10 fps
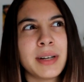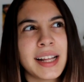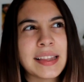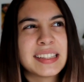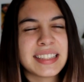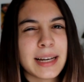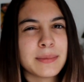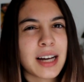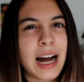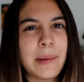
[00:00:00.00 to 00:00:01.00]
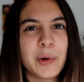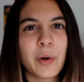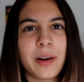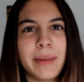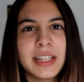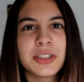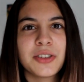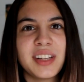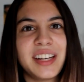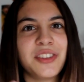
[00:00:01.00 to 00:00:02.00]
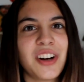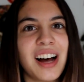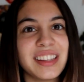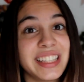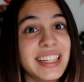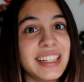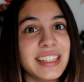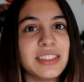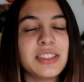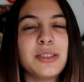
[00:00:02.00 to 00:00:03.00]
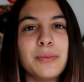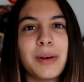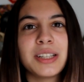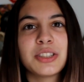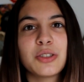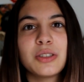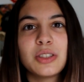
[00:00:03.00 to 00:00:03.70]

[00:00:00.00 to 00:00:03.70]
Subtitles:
but at the same time you want to make sure that you're not leaning too much